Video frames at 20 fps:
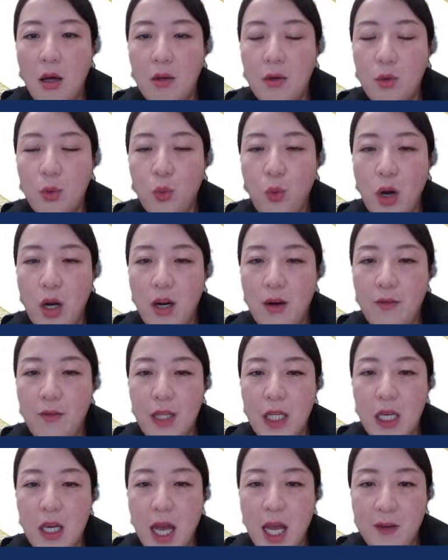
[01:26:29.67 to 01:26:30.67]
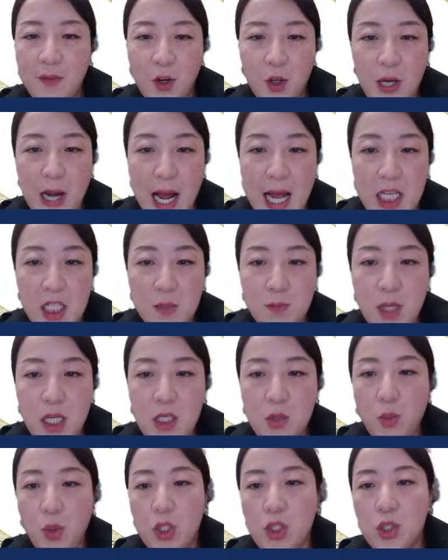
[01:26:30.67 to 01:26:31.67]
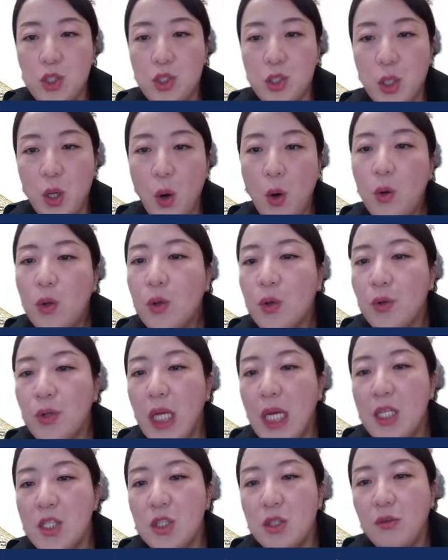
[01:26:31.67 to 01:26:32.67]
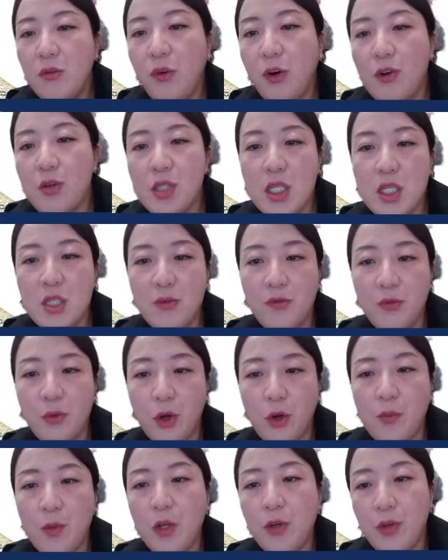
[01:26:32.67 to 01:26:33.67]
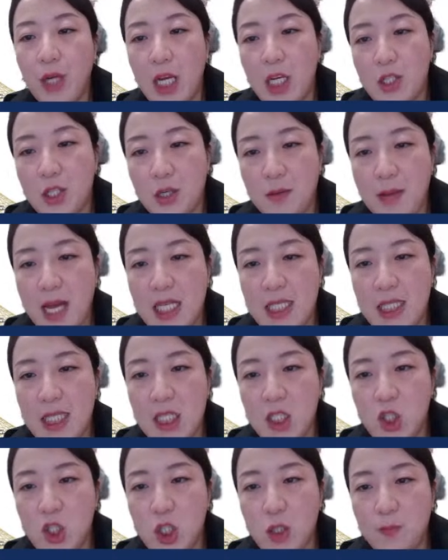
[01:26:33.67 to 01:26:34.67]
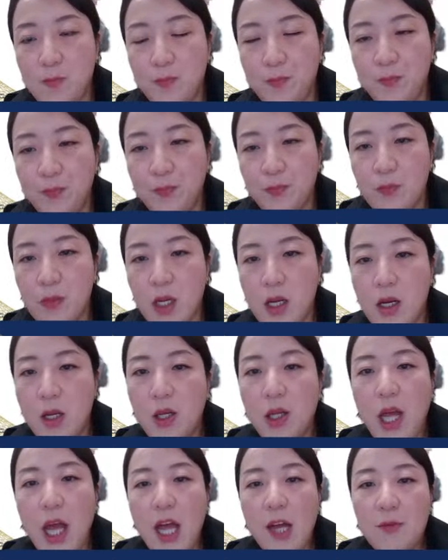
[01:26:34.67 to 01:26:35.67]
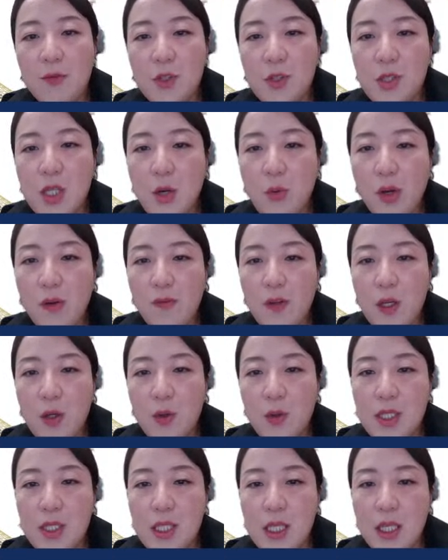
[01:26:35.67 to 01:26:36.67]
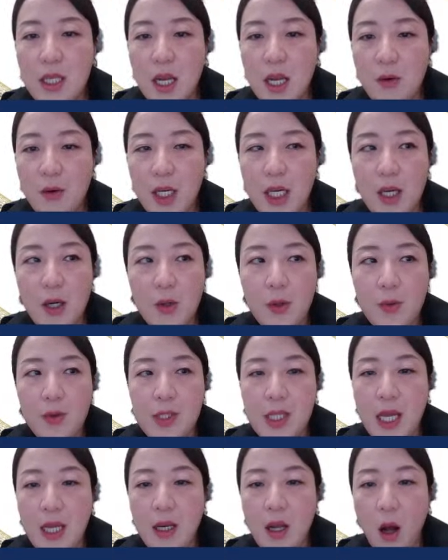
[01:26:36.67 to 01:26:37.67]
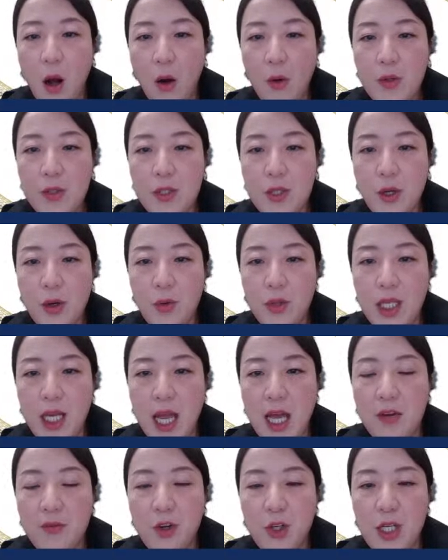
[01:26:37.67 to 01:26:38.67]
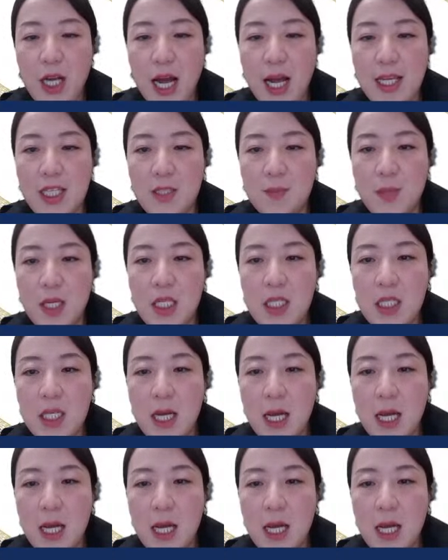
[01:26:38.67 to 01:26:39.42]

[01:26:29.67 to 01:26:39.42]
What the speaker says: one of the advertisement, which is co-creation versus firm creation message. After they review the scenarios and also the advertisement,